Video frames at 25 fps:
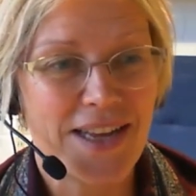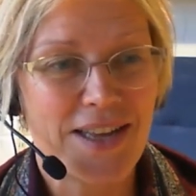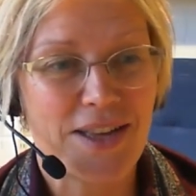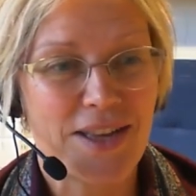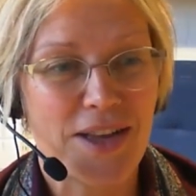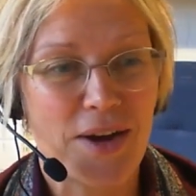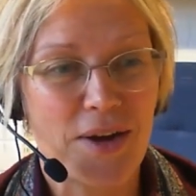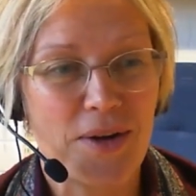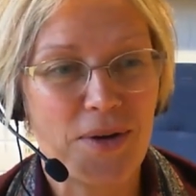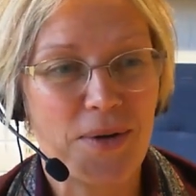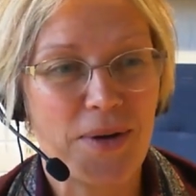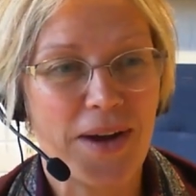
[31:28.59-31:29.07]

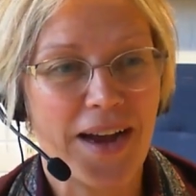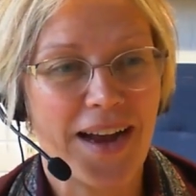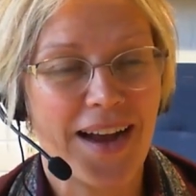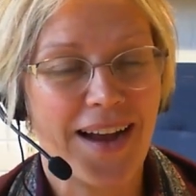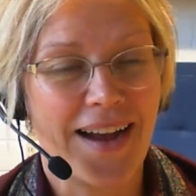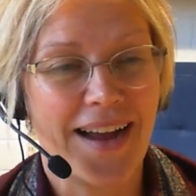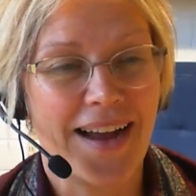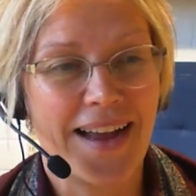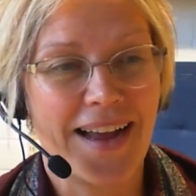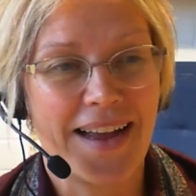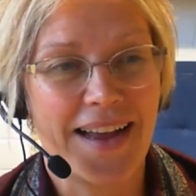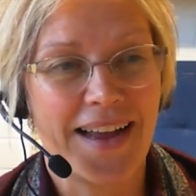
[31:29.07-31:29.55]
So
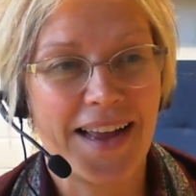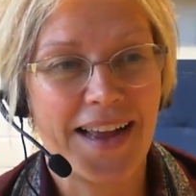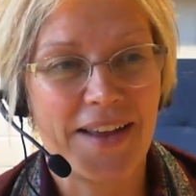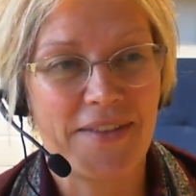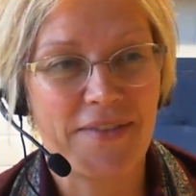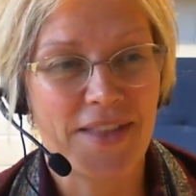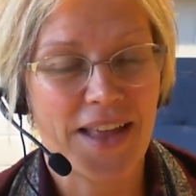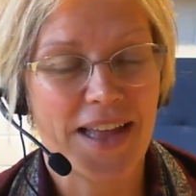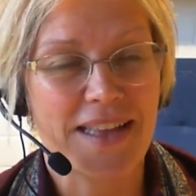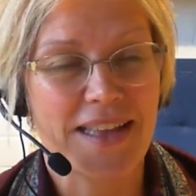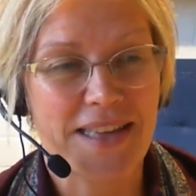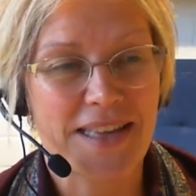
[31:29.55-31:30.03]

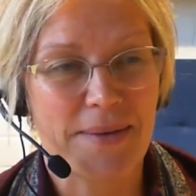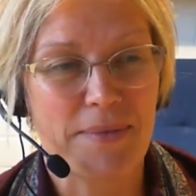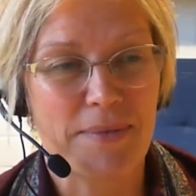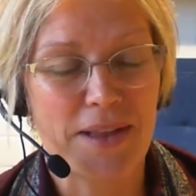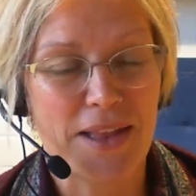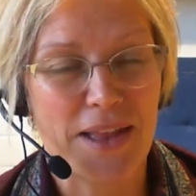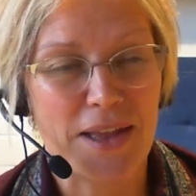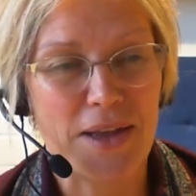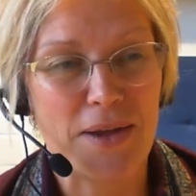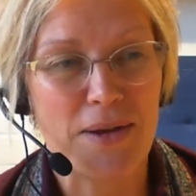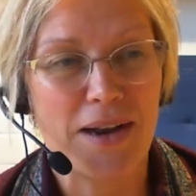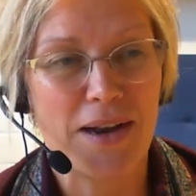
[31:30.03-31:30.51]
if that's
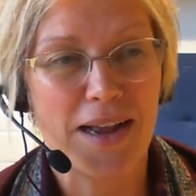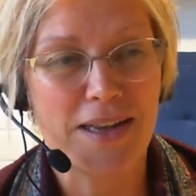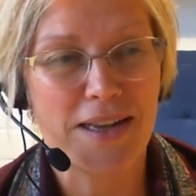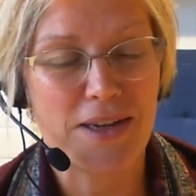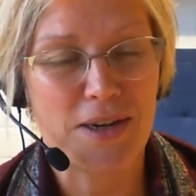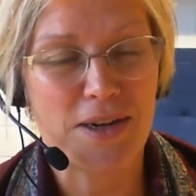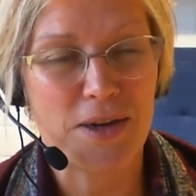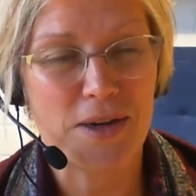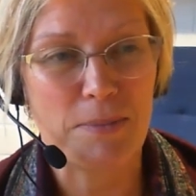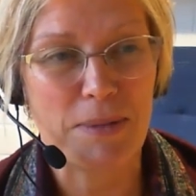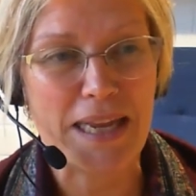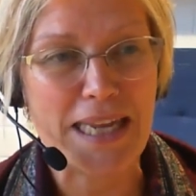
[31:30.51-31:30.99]
something that you'd like
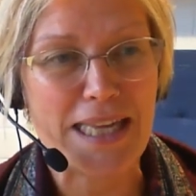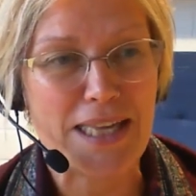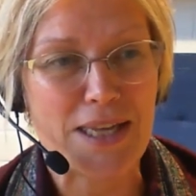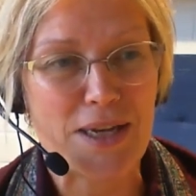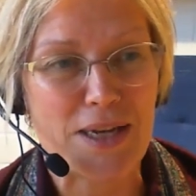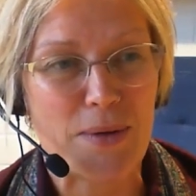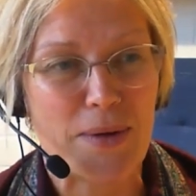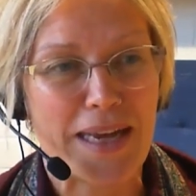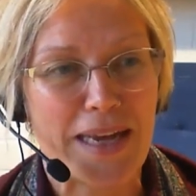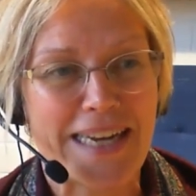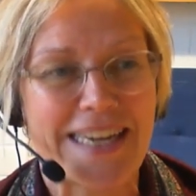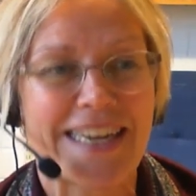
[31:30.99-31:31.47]
to do,
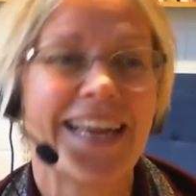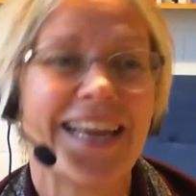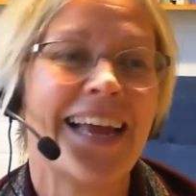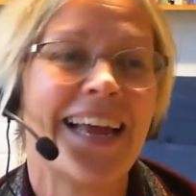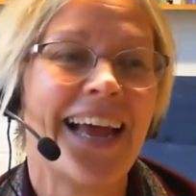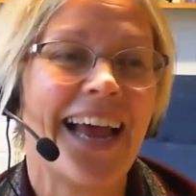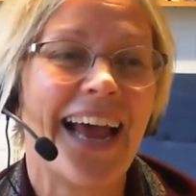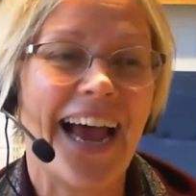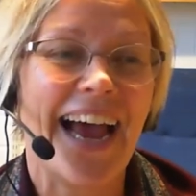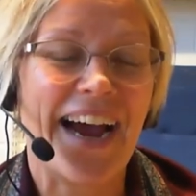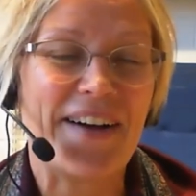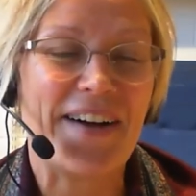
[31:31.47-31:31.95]
please do it,
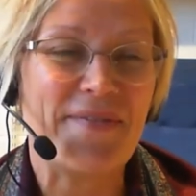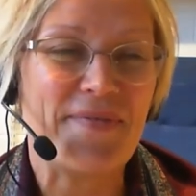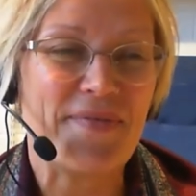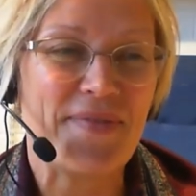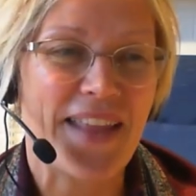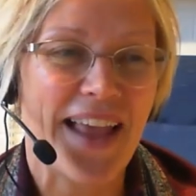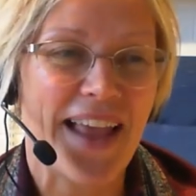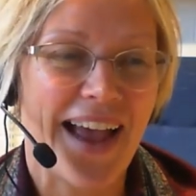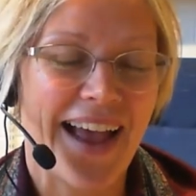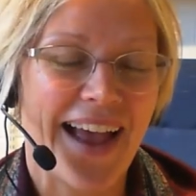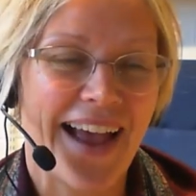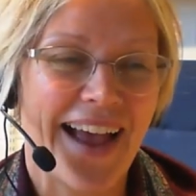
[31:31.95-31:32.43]

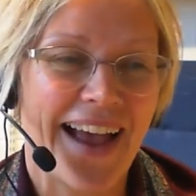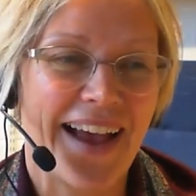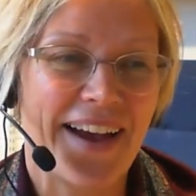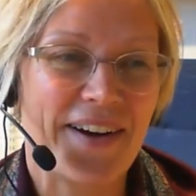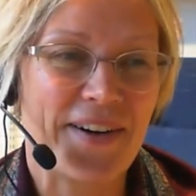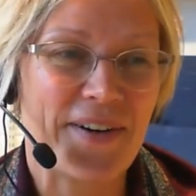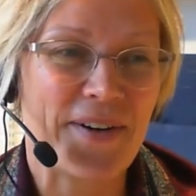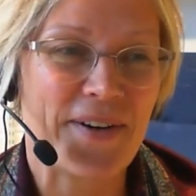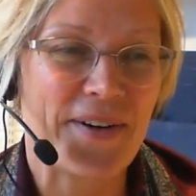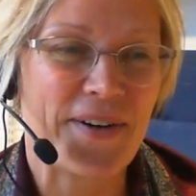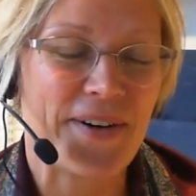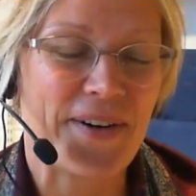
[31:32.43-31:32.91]

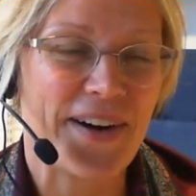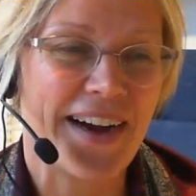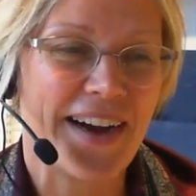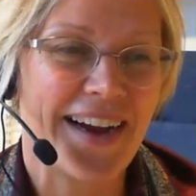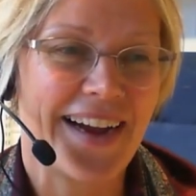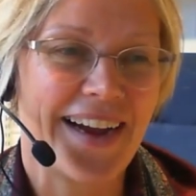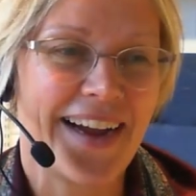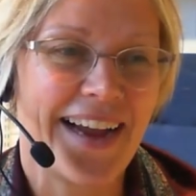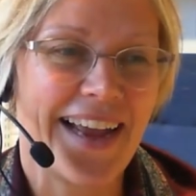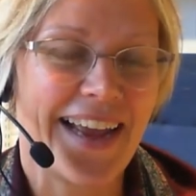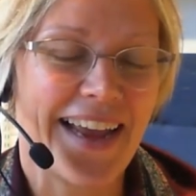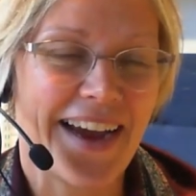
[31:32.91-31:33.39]
or
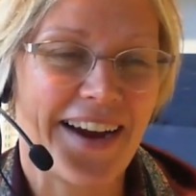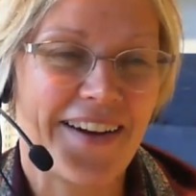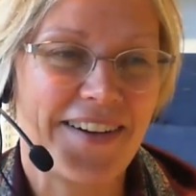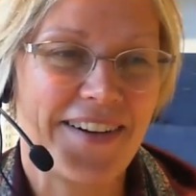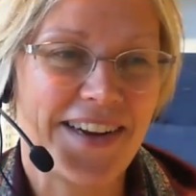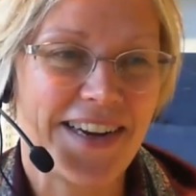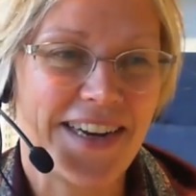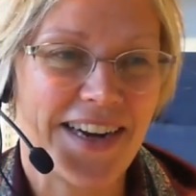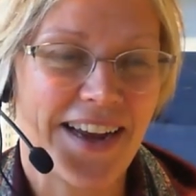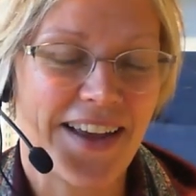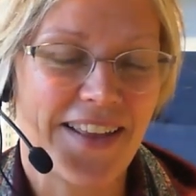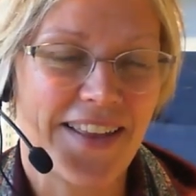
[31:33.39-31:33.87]

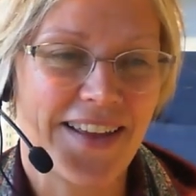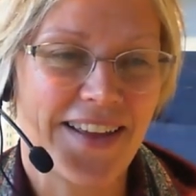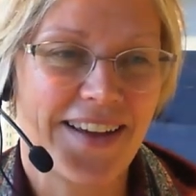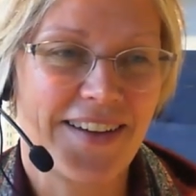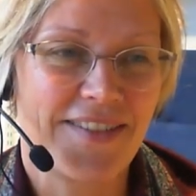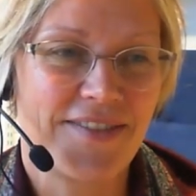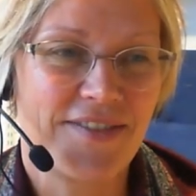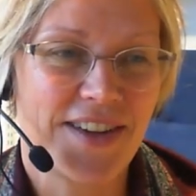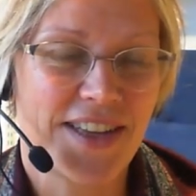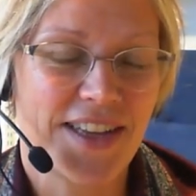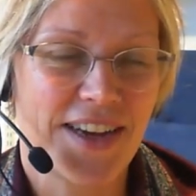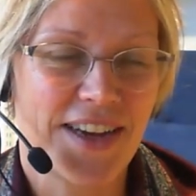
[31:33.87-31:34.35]
encourage
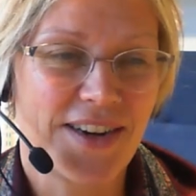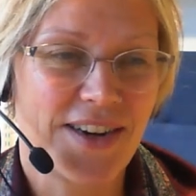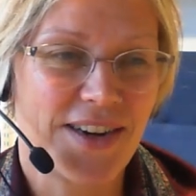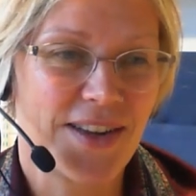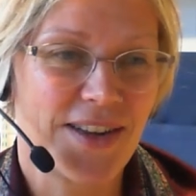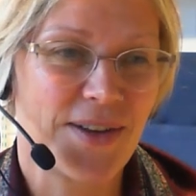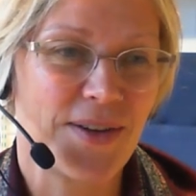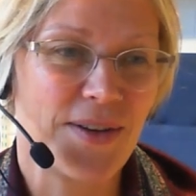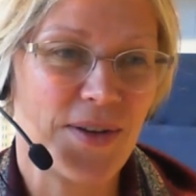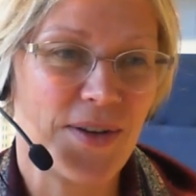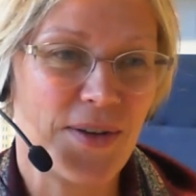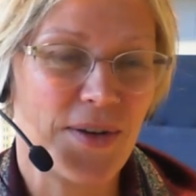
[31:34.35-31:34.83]
other
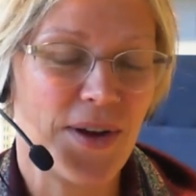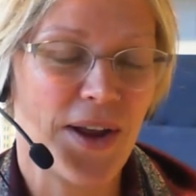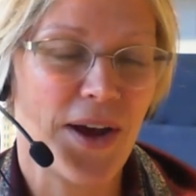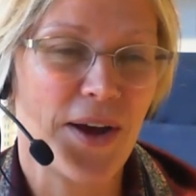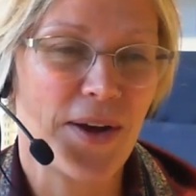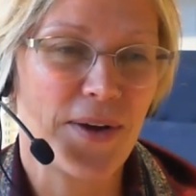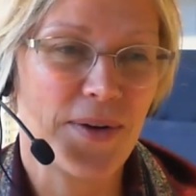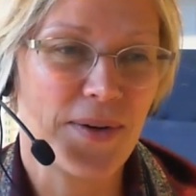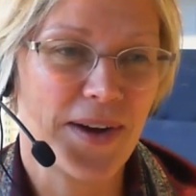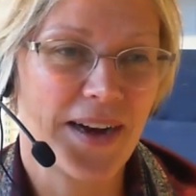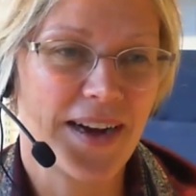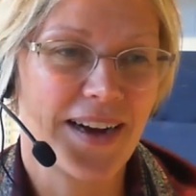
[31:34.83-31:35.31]
researchers who you
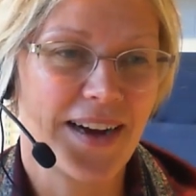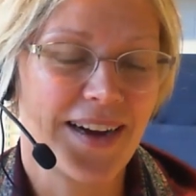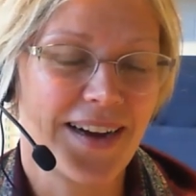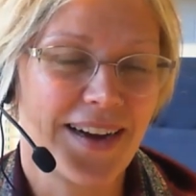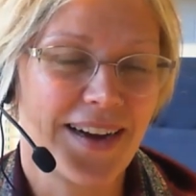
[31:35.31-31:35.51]
know